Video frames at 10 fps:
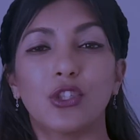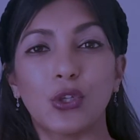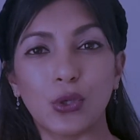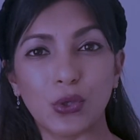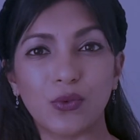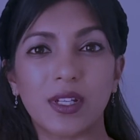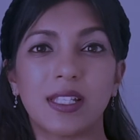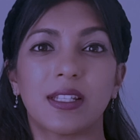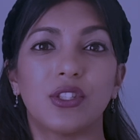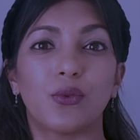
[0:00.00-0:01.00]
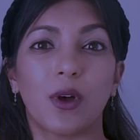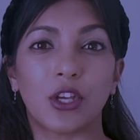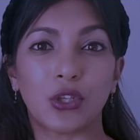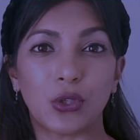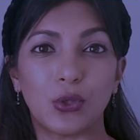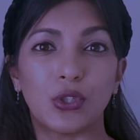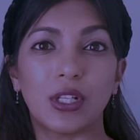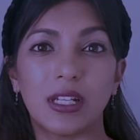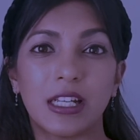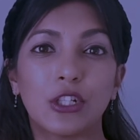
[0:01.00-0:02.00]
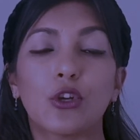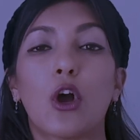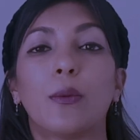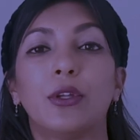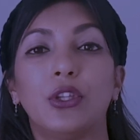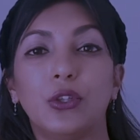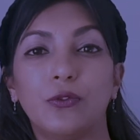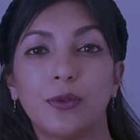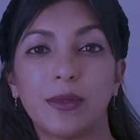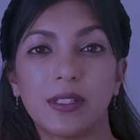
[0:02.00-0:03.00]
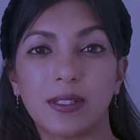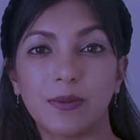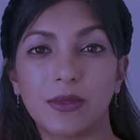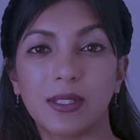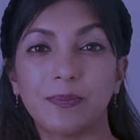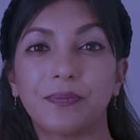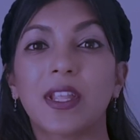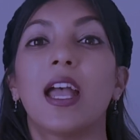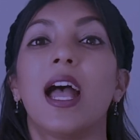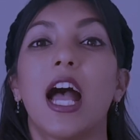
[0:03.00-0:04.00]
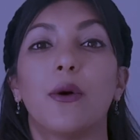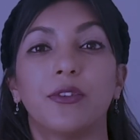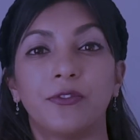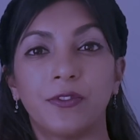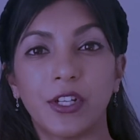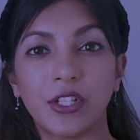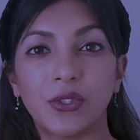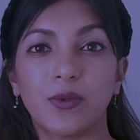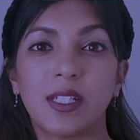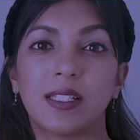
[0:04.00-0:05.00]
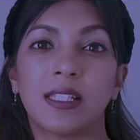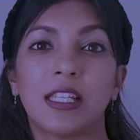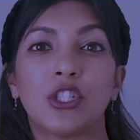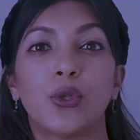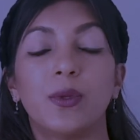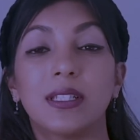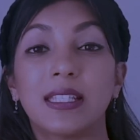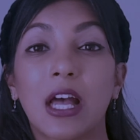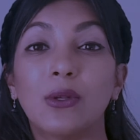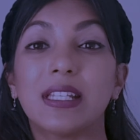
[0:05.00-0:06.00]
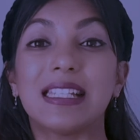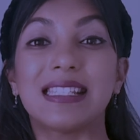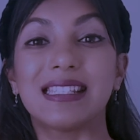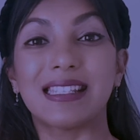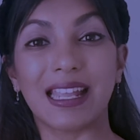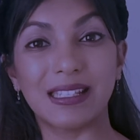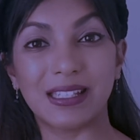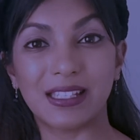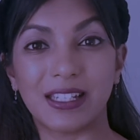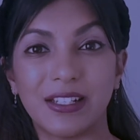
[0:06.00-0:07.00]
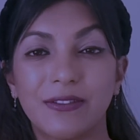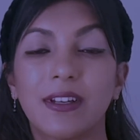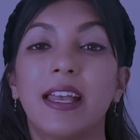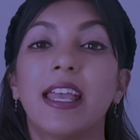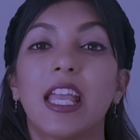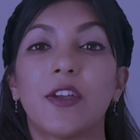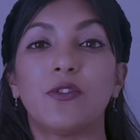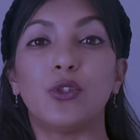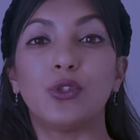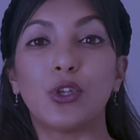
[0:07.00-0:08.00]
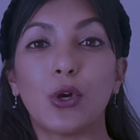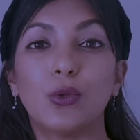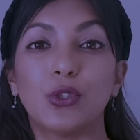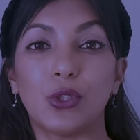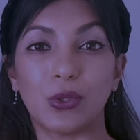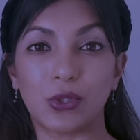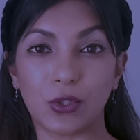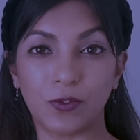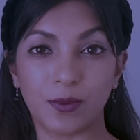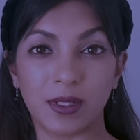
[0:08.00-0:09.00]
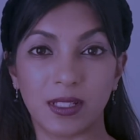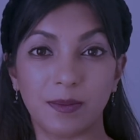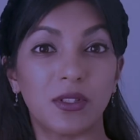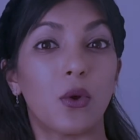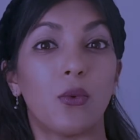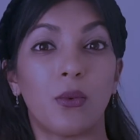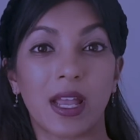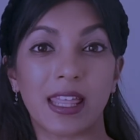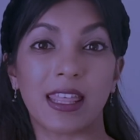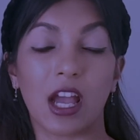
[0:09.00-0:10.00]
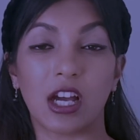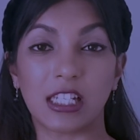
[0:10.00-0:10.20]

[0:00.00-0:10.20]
two reasons why you should learn common euphemisms. Our first reason is you will sound insensitive if you don't use euphemisms where they are